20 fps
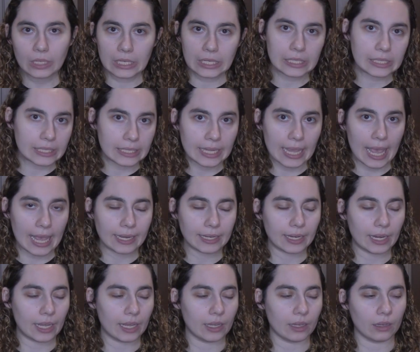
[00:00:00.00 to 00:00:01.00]
is the
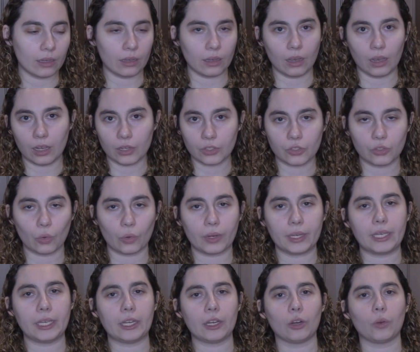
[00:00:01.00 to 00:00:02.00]
ending
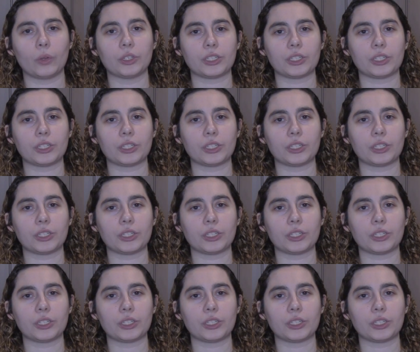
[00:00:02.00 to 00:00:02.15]
story here,